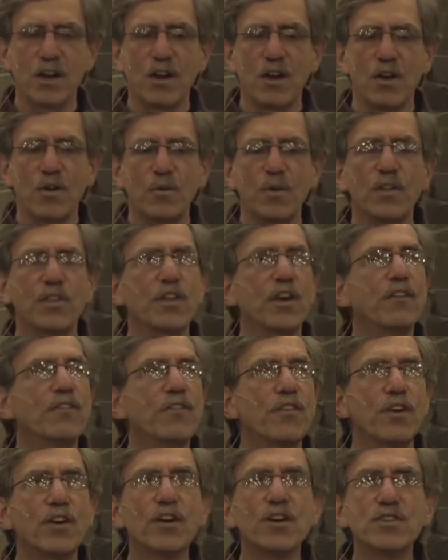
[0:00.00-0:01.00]
With
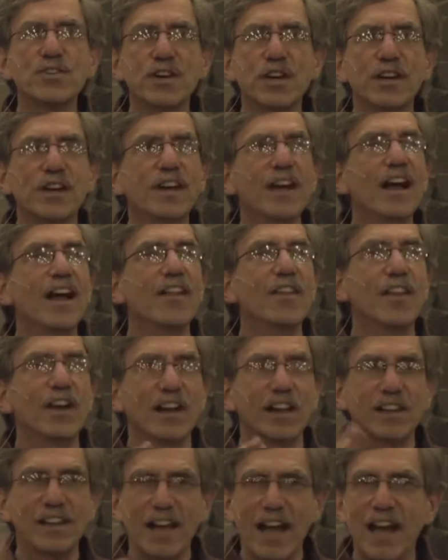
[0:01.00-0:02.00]
aversion, the
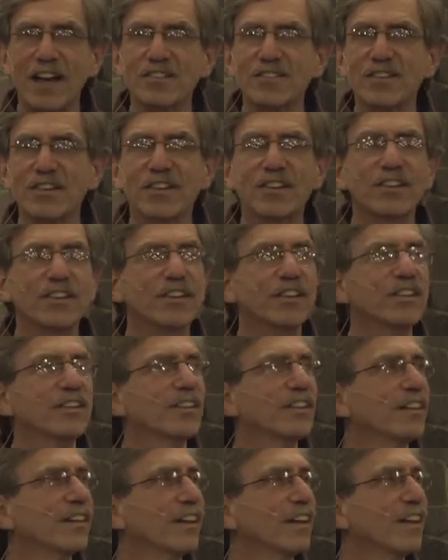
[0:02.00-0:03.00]

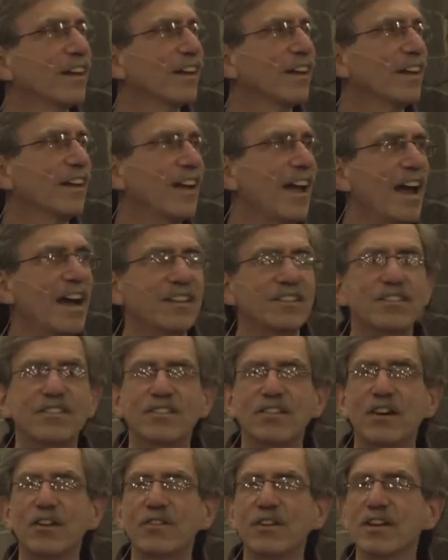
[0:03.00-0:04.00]
classical
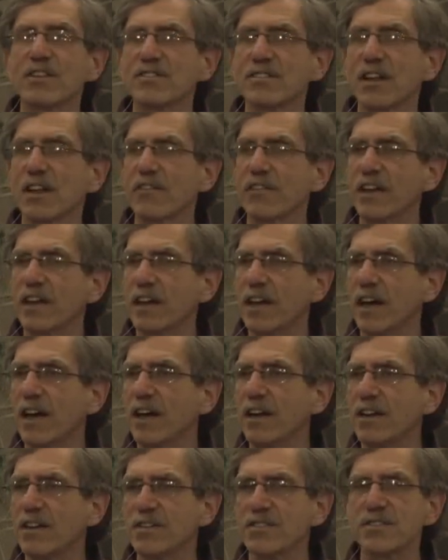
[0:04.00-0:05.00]
antidote is loving
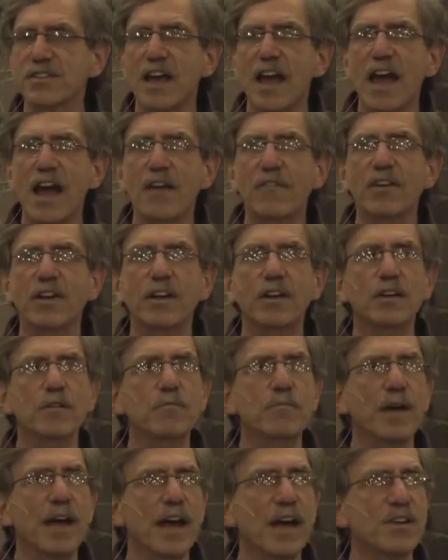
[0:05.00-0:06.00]
kindness, having
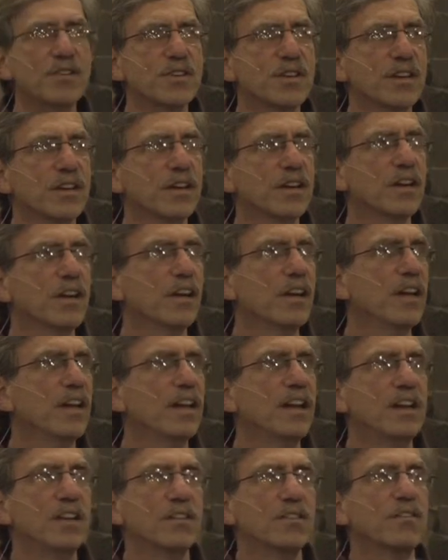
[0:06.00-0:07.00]
compassion,
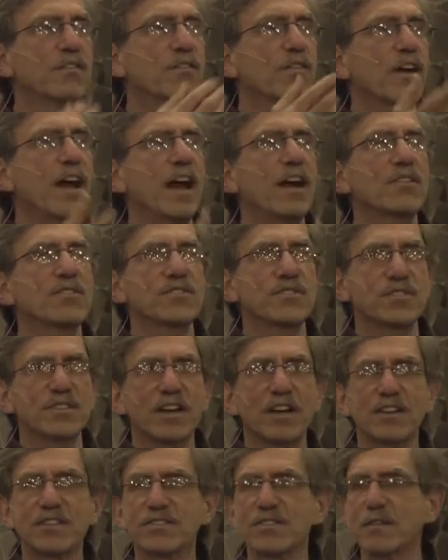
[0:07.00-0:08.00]
either for how
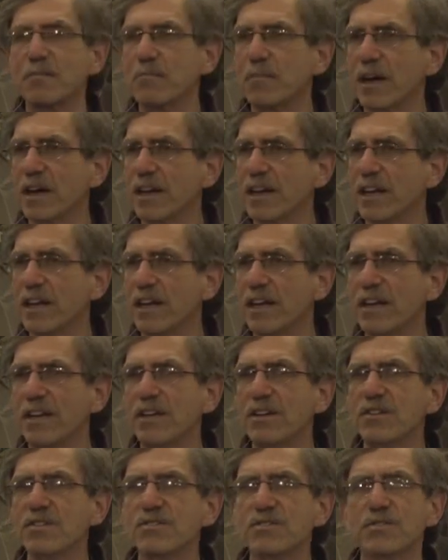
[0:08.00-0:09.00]
stuck somebody
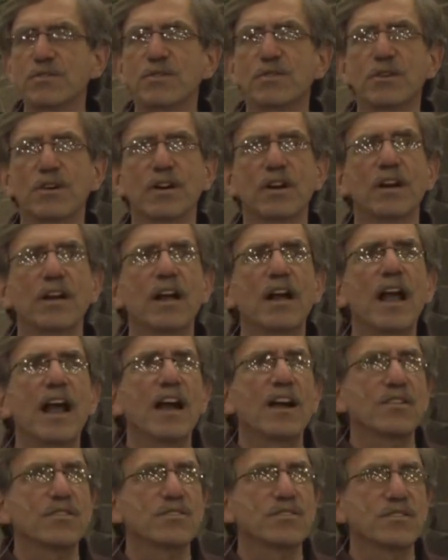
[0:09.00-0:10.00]
is or how
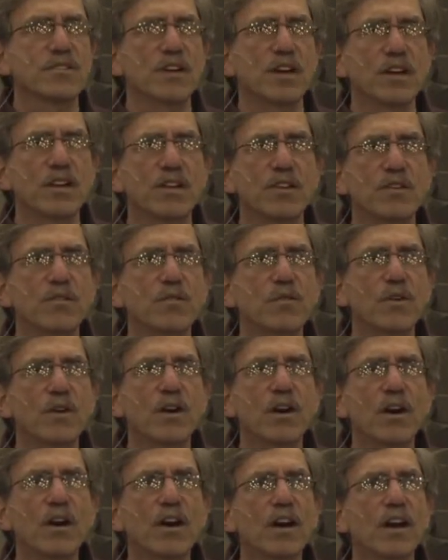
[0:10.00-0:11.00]
stuck you
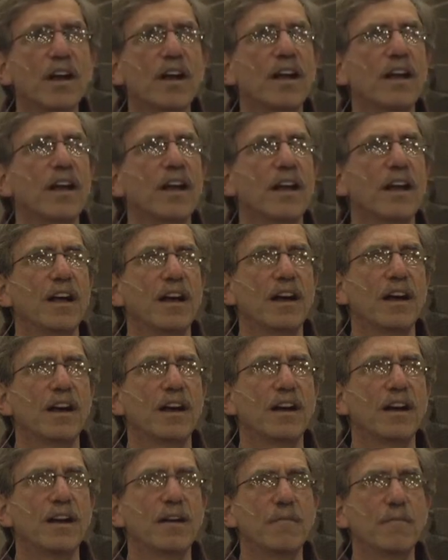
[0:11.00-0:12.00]
are,
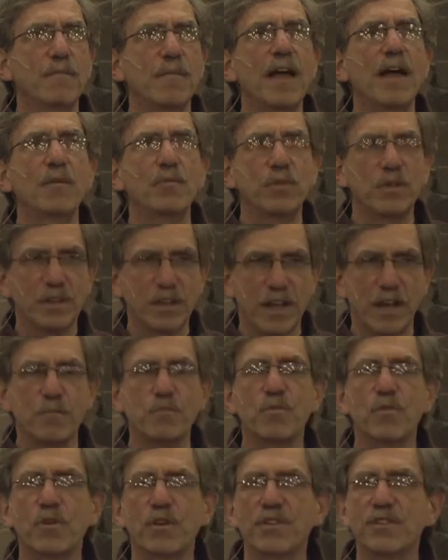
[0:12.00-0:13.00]
and we'll get
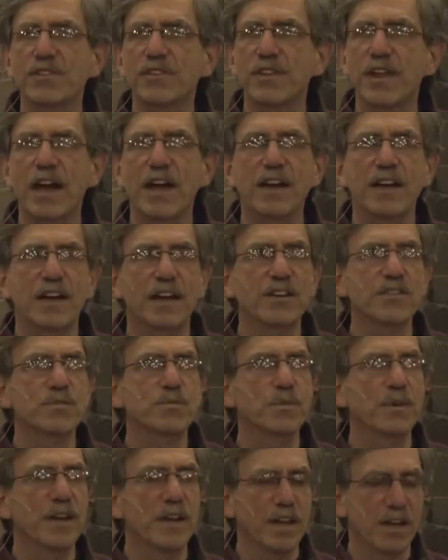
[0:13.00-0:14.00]
more into that next
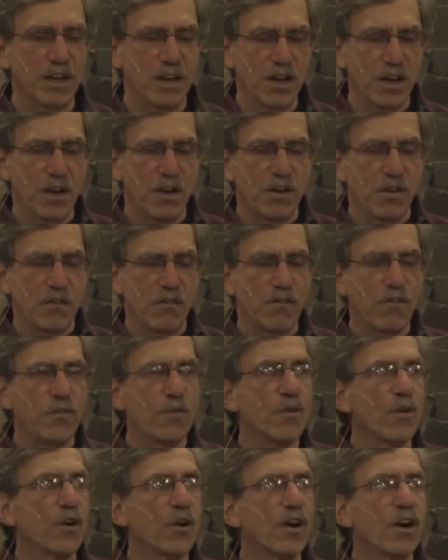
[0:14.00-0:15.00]
week.
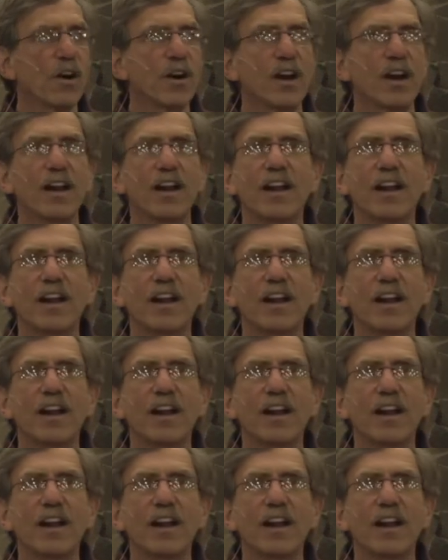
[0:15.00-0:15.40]
For